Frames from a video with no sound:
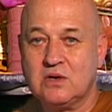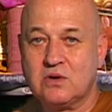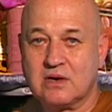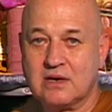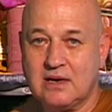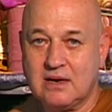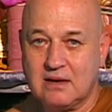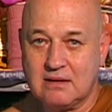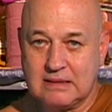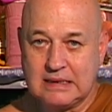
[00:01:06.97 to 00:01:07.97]
who are going
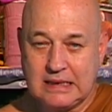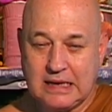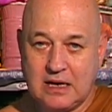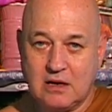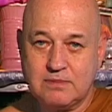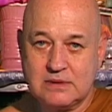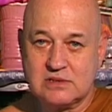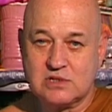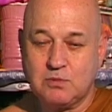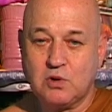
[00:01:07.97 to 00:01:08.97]
to help and
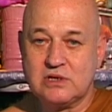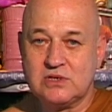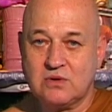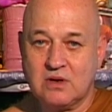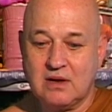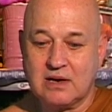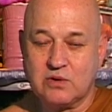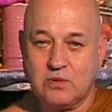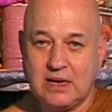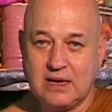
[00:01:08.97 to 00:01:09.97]
support you along
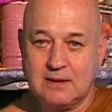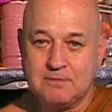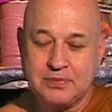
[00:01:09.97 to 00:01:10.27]
the way.